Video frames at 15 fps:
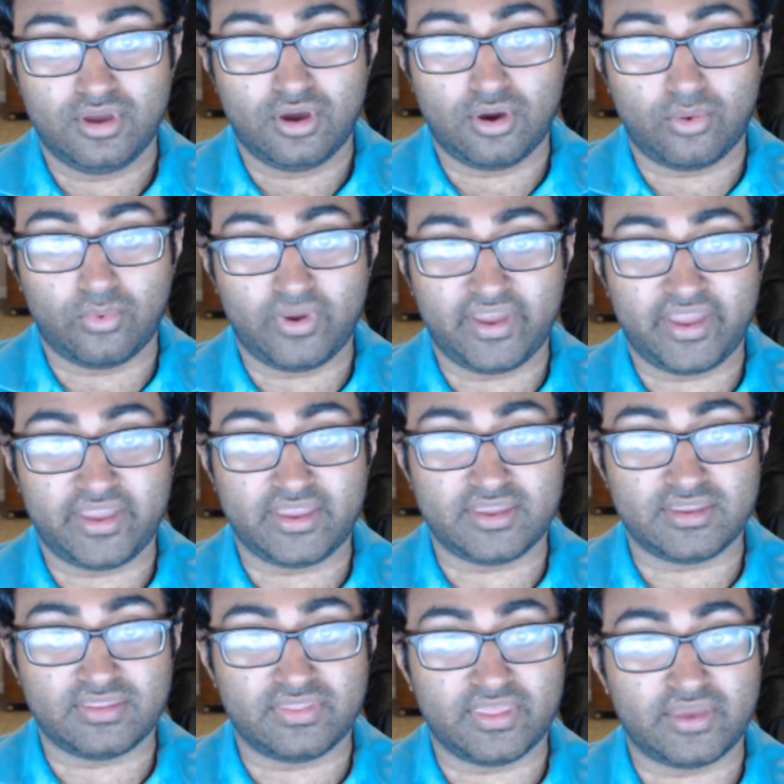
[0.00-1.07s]

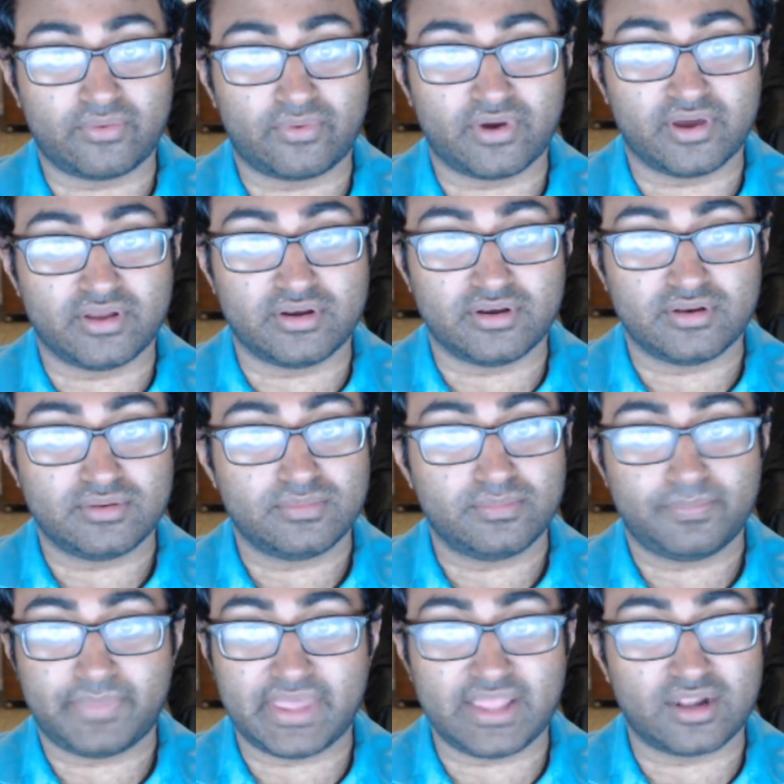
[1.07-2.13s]
Away they run,
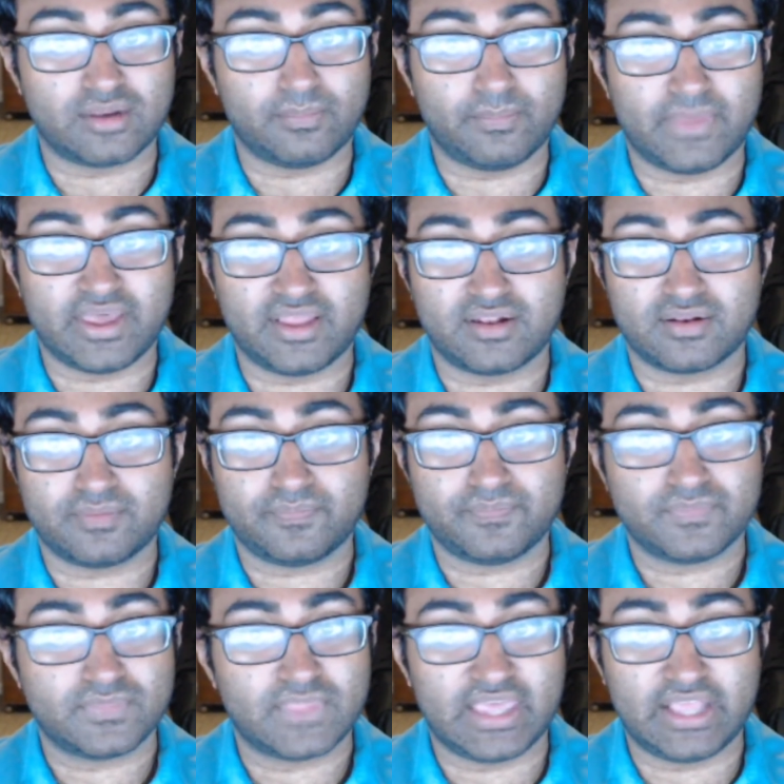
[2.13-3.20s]
pell mell,
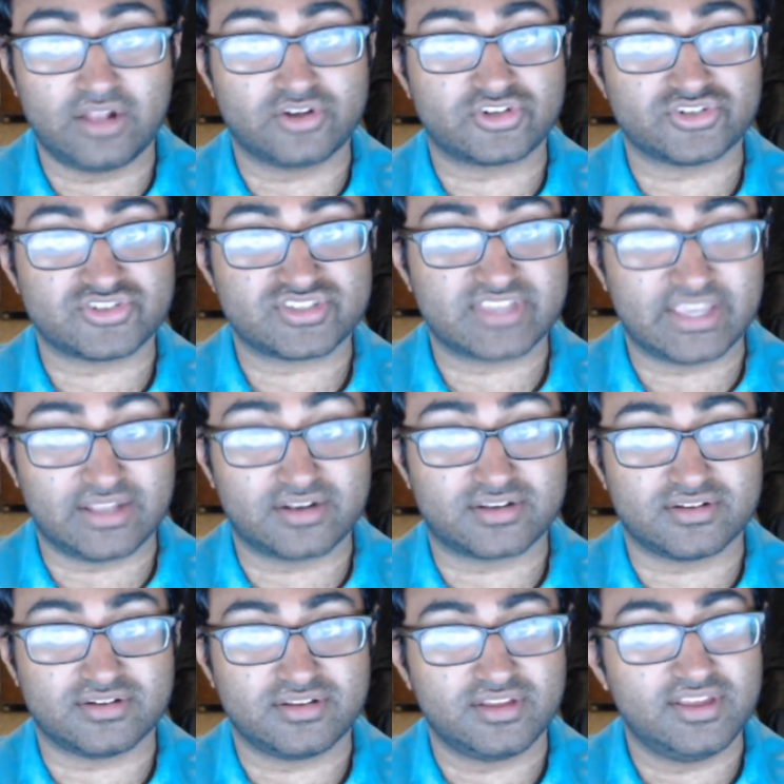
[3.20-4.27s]
helter skelter,
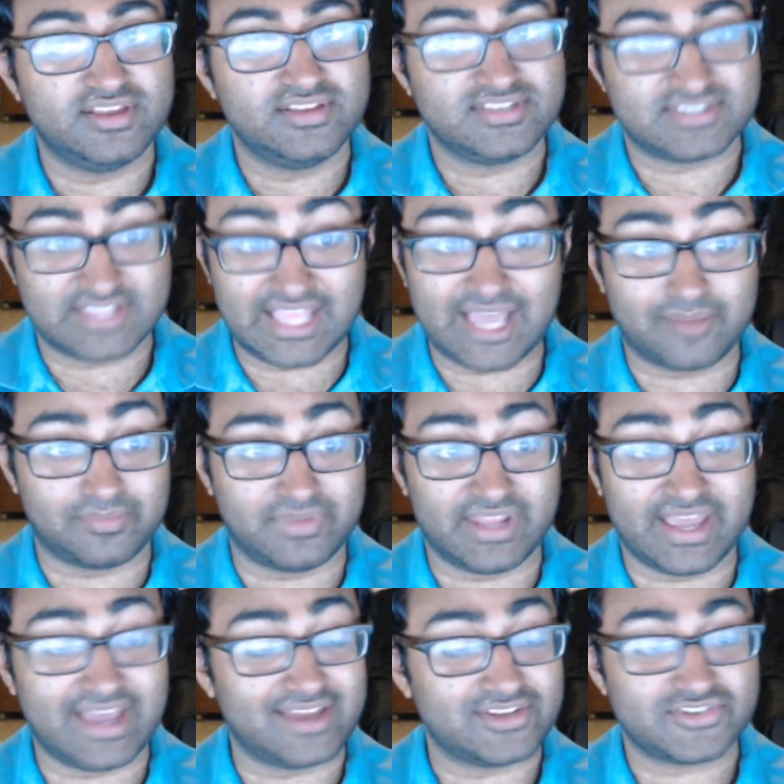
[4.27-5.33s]
slap
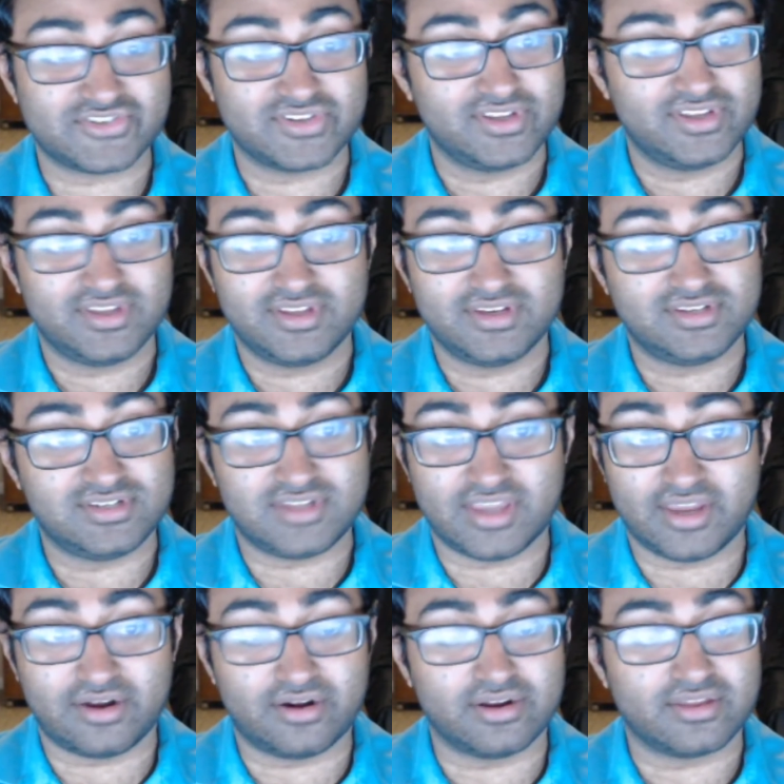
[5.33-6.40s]
dash,
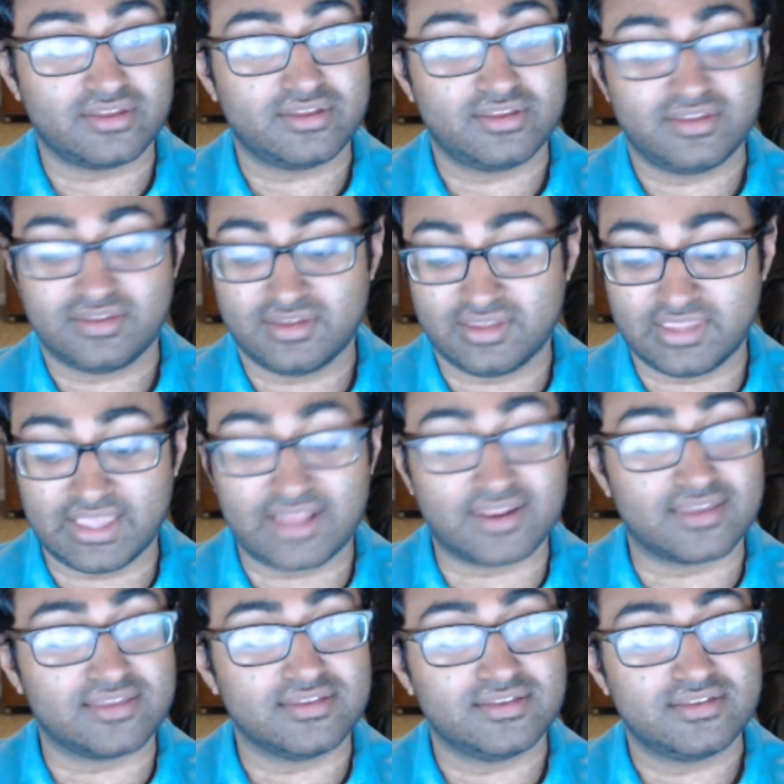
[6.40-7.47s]
tearing,
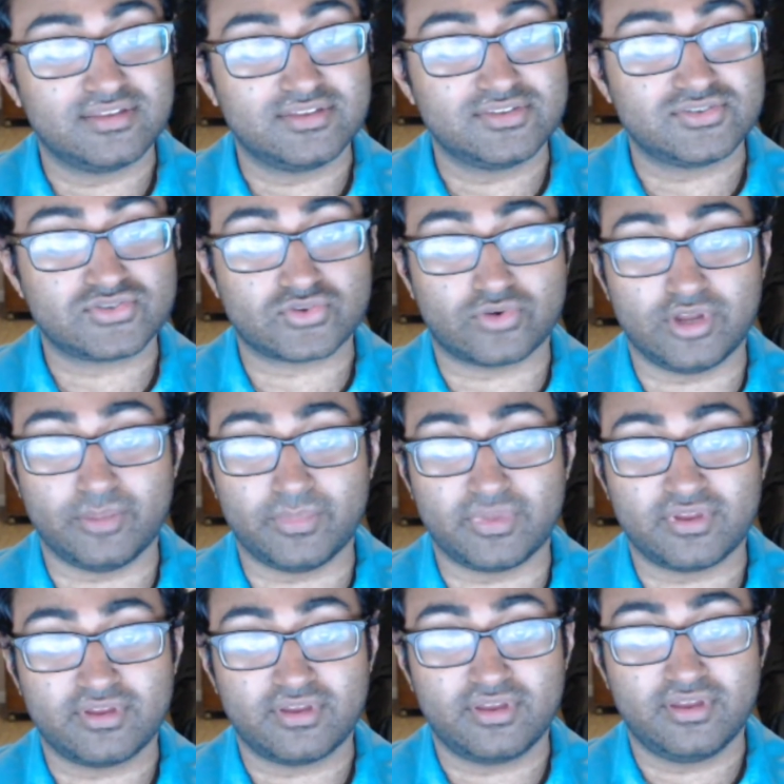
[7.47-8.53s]
yelling, screaming,
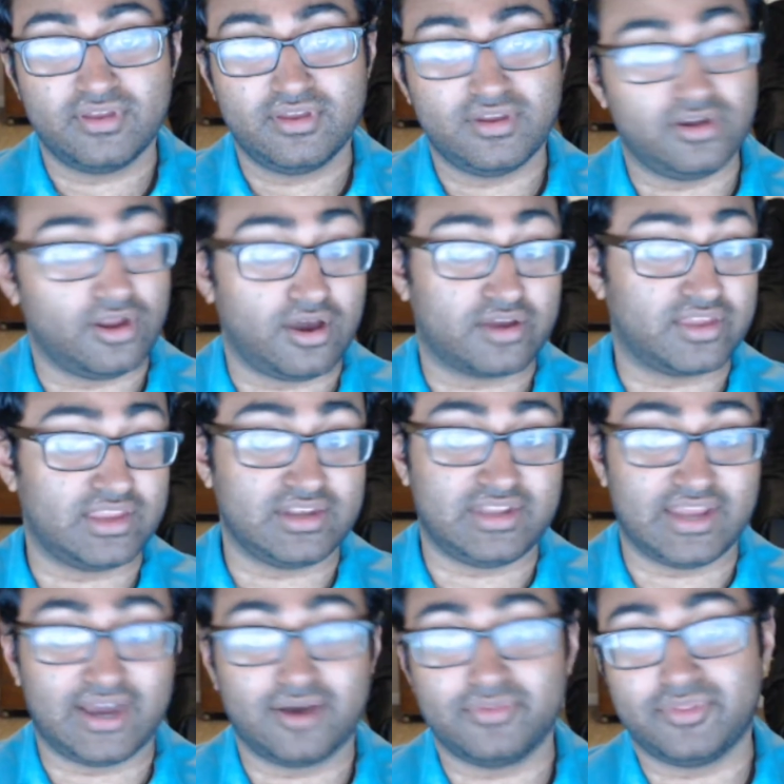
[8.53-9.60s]
knocking
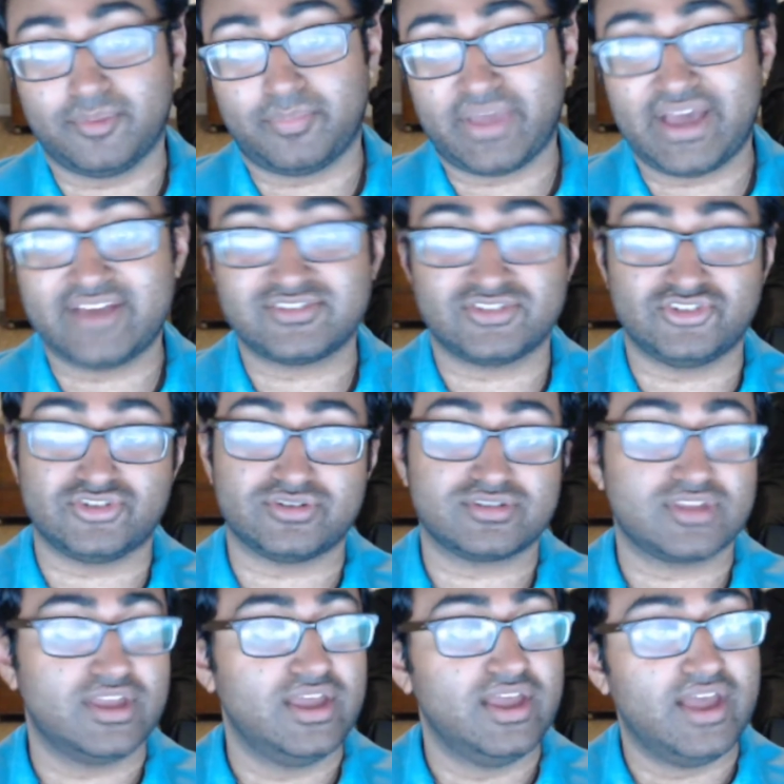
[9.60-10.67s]
down the passengers
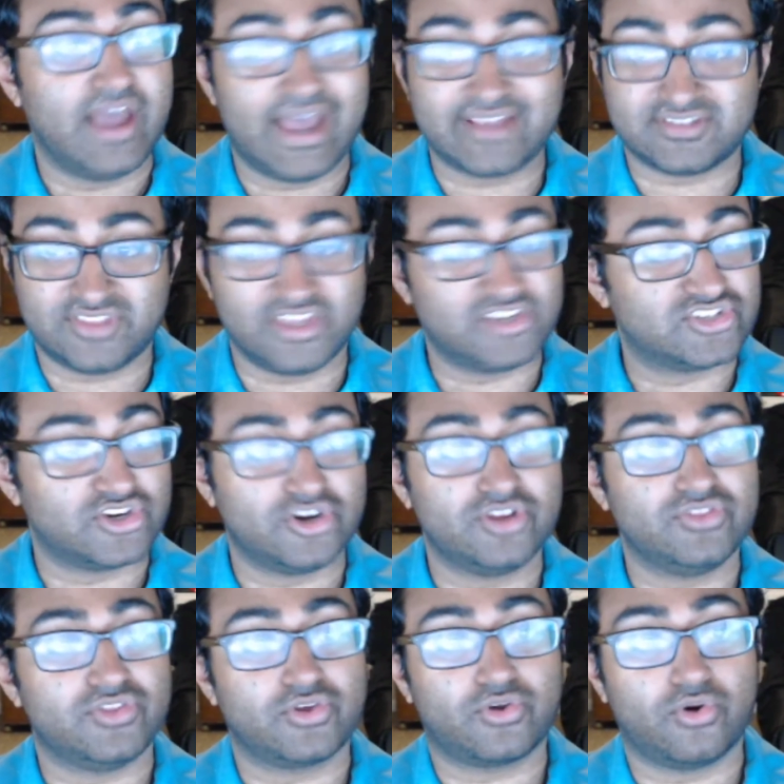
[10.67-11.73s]
as they
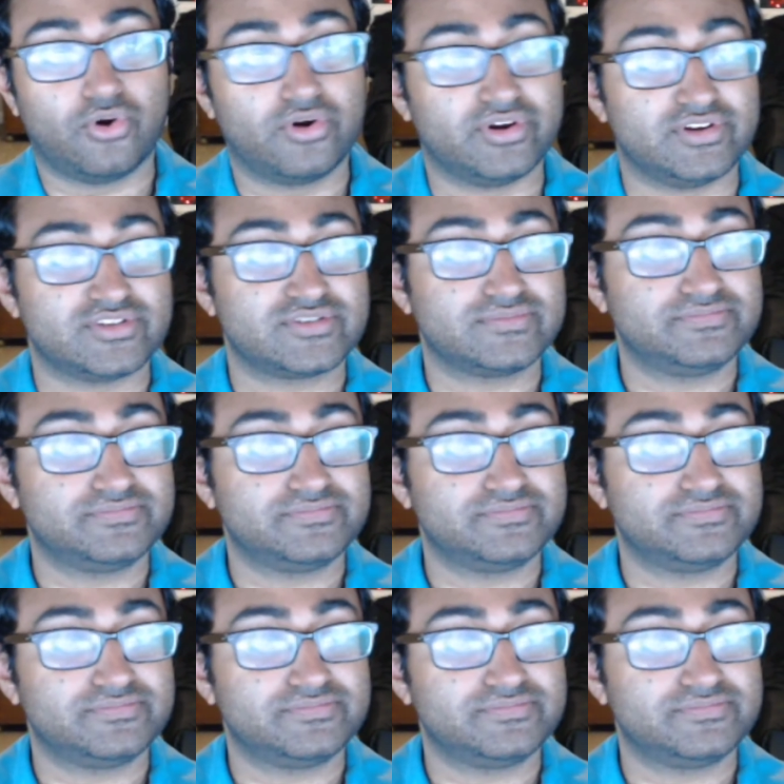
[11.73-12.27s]
turn the corners,